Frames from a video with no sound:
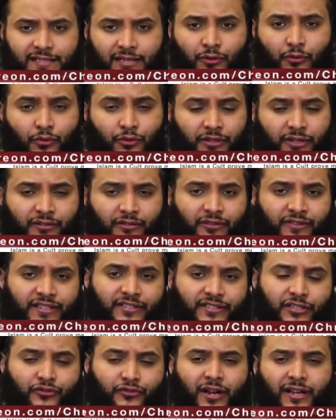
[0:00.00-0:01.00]
according to these
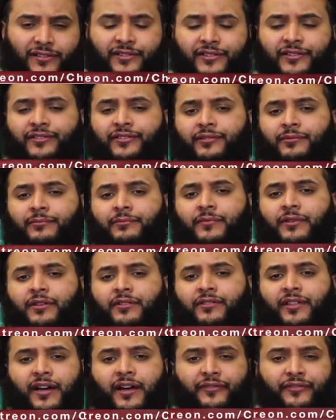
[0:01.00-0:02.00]
detractors
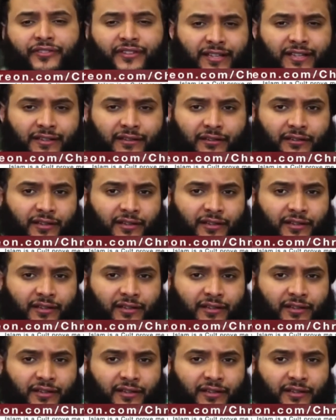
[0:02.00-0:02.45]
that I've seen